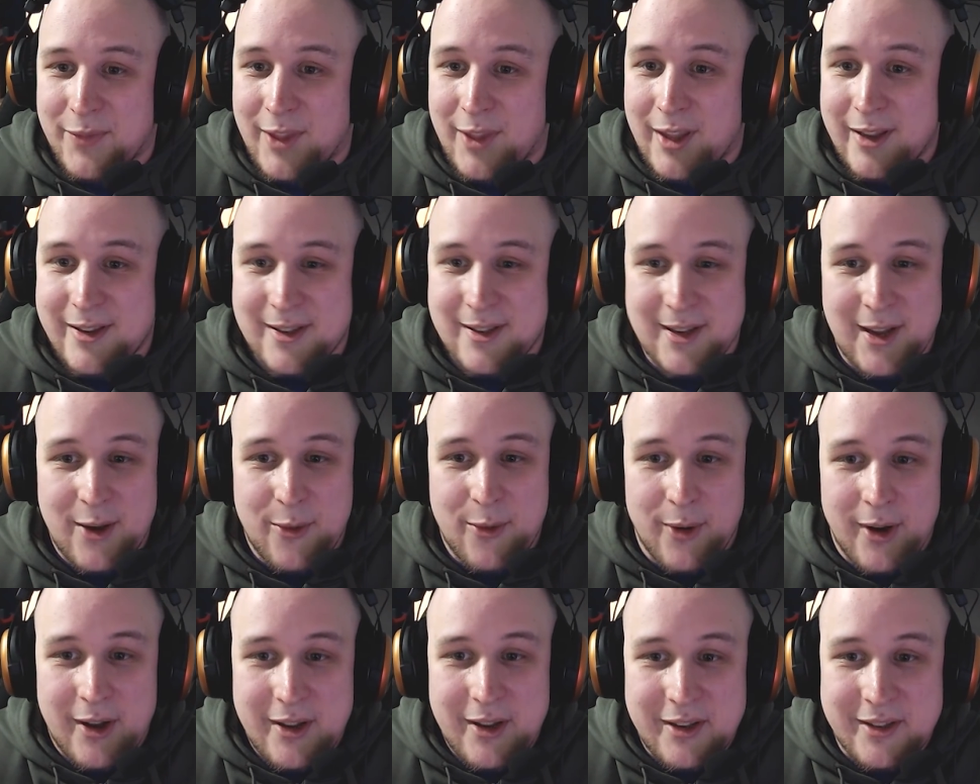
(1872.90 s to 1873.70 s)
there's
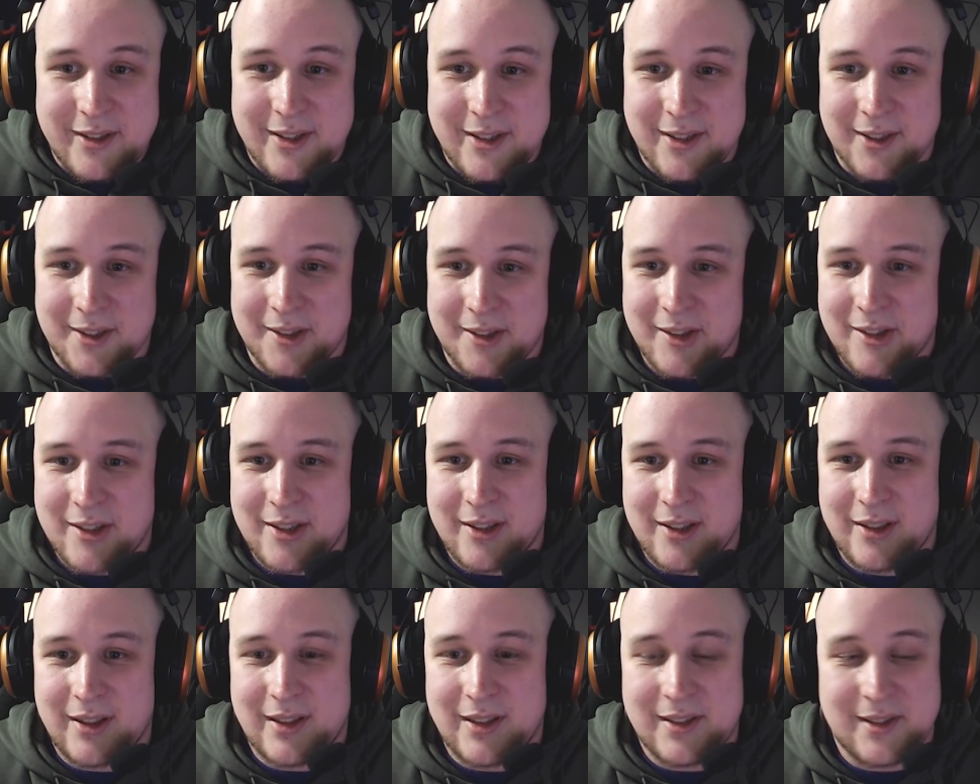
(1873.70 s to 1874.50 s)
no
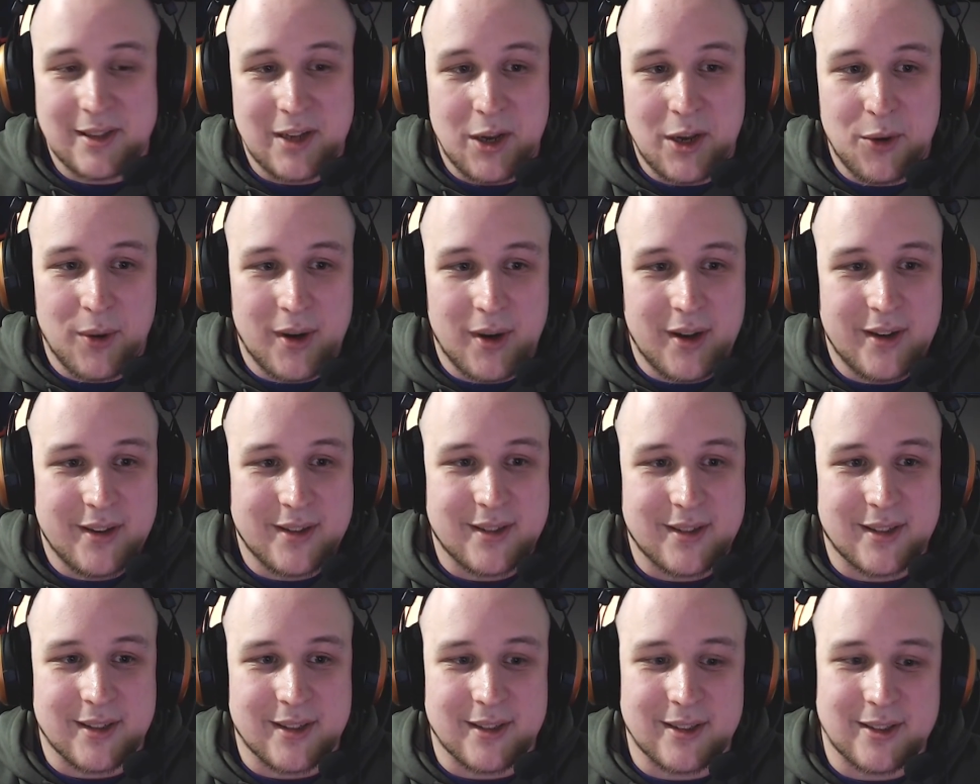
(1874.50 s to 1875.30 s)
answers. There's no
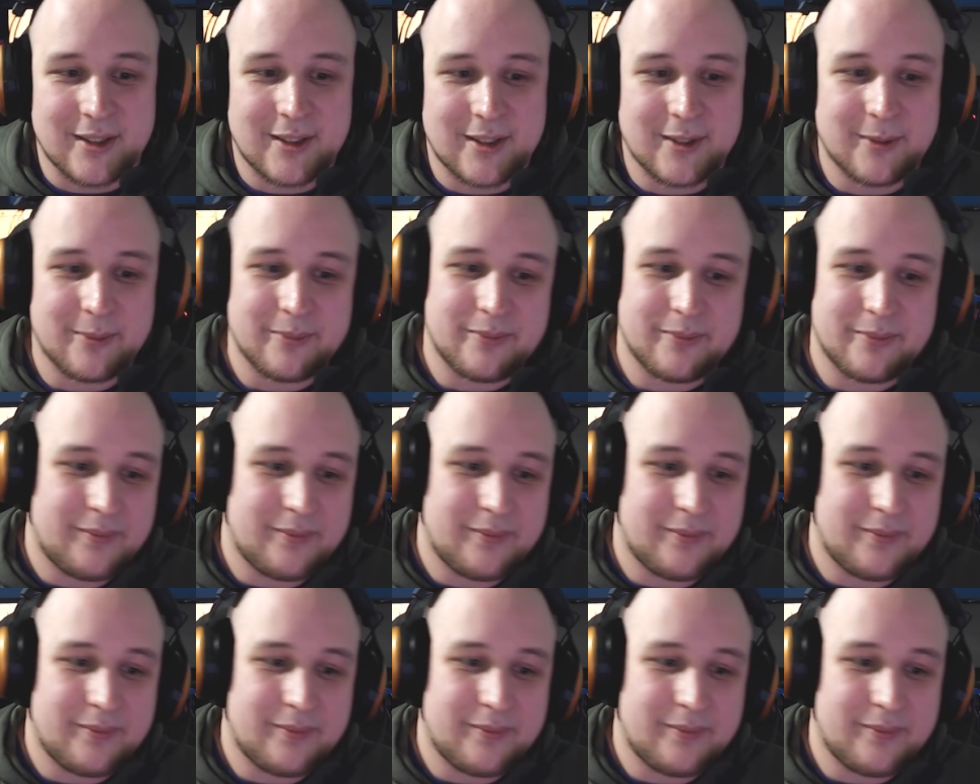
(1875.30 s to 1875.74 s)
answers.